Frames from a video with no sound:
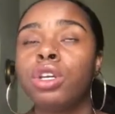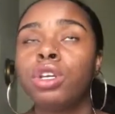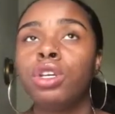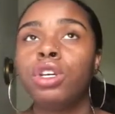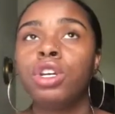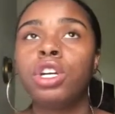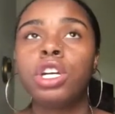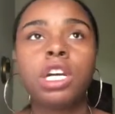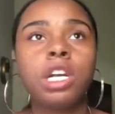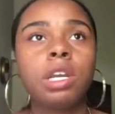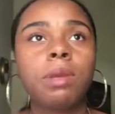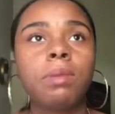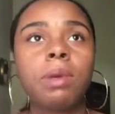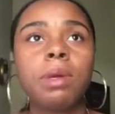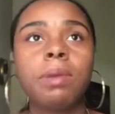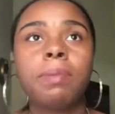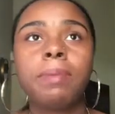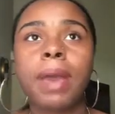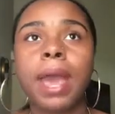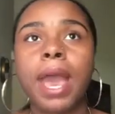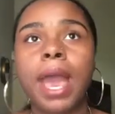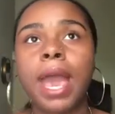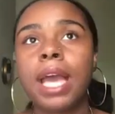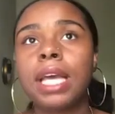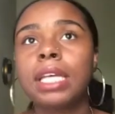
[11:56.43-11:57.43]
you're going to be
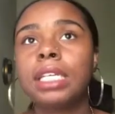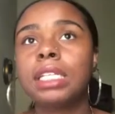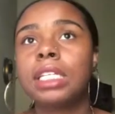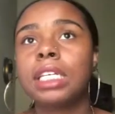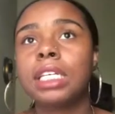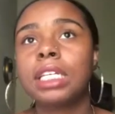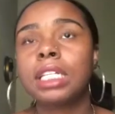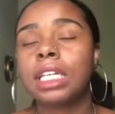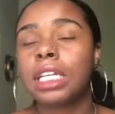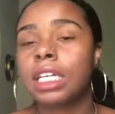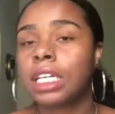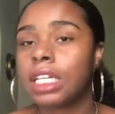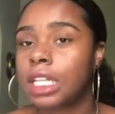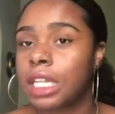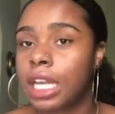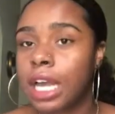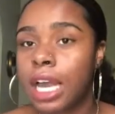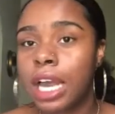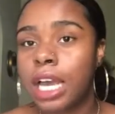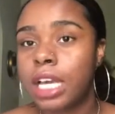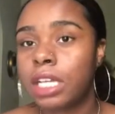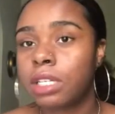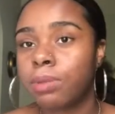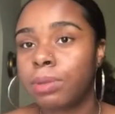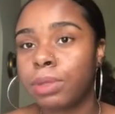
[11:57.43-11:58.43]
passing the
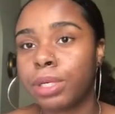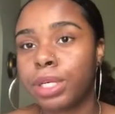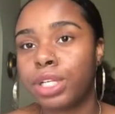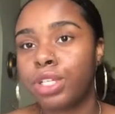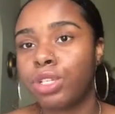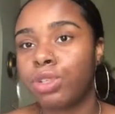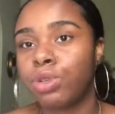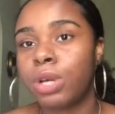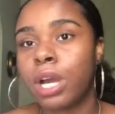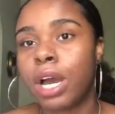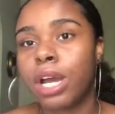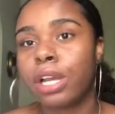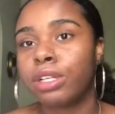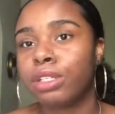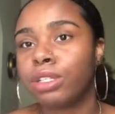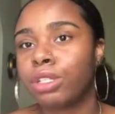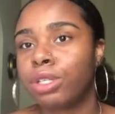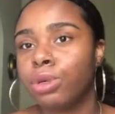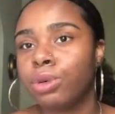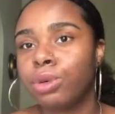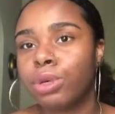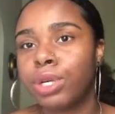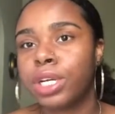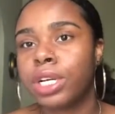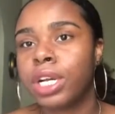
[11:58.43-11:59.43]
class because you got a
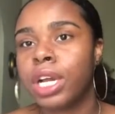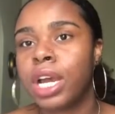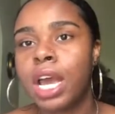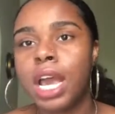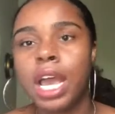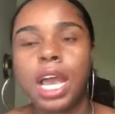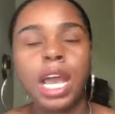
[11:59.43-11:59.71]
tutor,